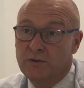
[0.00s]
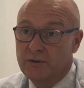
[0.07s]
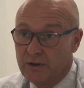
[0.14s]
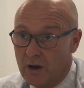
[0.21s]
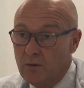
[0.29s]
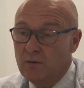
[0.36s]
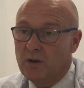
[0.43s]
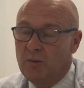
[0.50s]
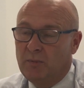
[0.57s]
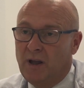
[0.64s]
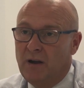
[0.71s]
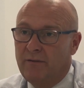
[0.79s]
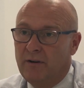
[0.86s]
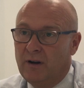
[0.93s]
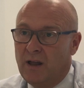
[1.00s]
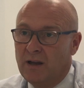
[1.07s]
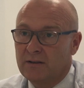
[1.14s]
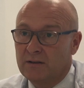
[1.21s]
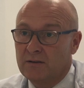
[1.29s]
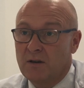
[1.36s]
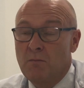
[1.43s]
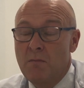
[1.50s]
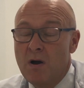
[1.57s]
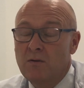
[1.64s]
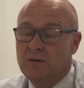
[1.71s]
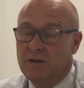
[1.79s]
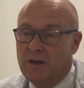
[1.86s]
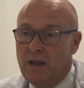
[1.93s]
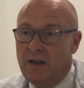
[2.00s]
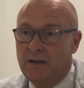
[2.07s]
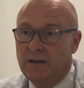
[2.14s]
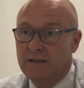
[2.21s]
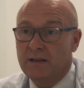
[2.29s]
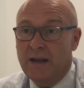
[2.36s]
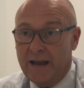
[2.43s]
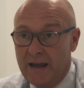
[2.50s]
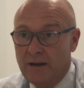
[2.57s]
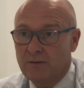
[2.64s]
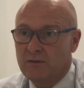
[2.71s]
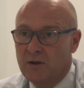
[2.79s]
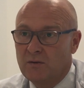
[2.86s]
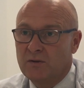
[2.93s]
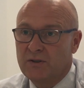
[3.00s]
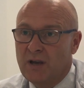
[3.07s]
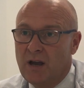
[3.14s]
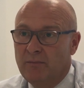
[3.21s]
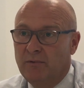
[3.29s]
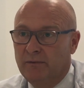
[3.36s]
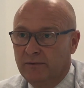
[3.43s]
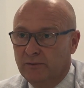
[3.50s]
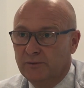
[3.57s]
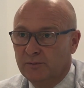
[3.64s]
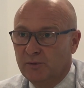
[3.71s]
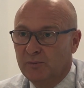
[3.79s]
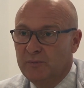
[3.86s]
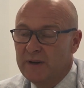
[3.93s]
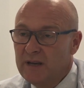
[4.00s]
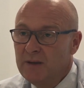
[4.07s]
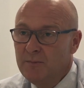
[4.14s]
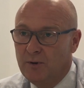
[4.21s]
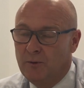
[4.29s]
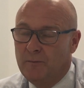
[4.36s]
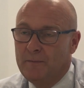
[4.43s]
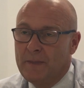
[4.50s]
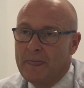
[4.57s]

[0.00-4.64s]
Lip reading: don't apply for a licence are most likely to house those type of vulnerable people.